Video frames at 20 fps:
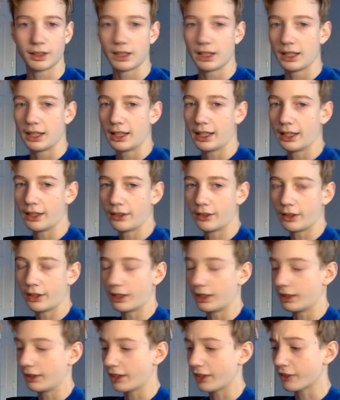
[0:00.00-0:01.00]
and
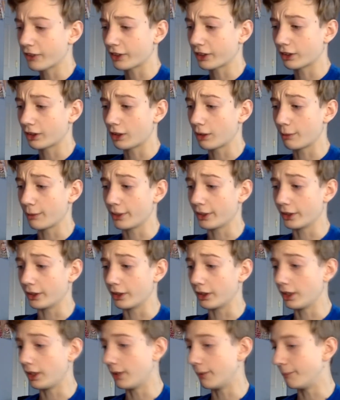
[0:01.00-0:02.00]
that's like a lot better.
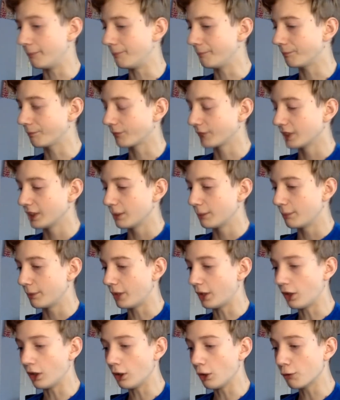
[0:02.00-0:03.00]
But
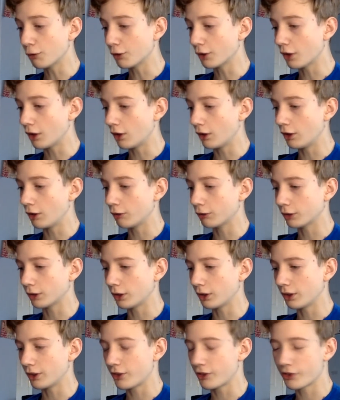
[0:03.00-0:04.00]

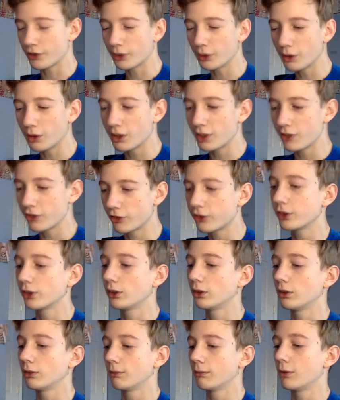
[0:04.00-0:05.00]
overall, it's
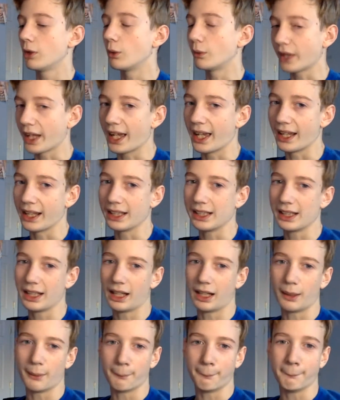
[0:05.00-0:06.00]
still okay.
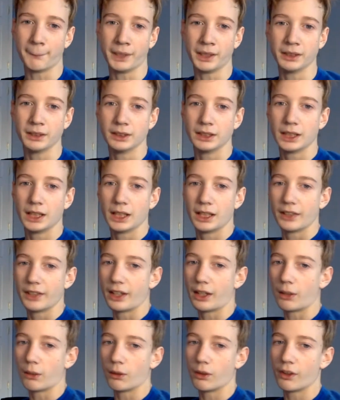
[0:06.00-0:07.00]

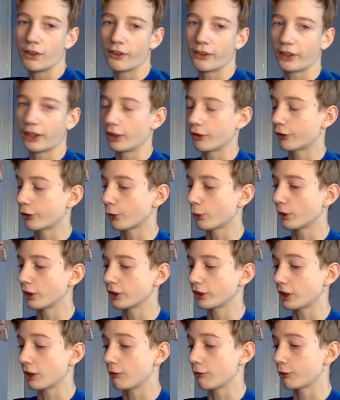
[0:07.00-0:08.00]
Now the
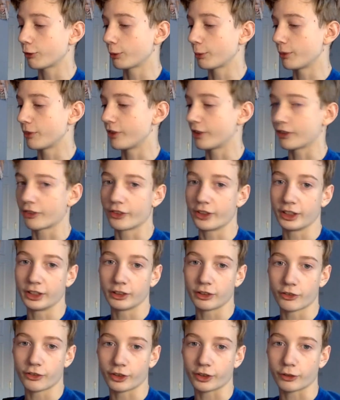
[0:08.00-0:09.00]
storage comes from 16
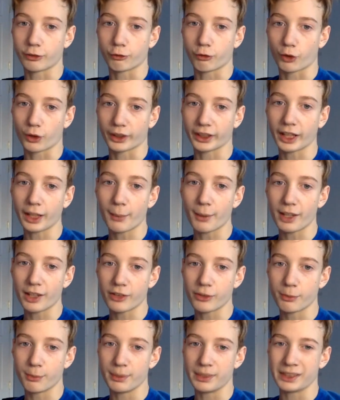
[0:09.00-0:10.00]
to 64
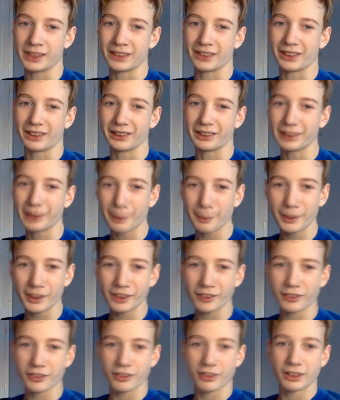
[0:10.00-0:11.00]
gigabytes being the
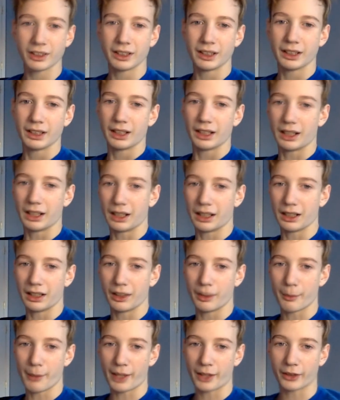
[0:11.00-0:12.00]
limit.
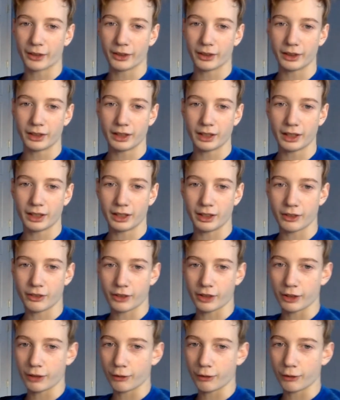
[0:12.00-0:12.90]
The battery is a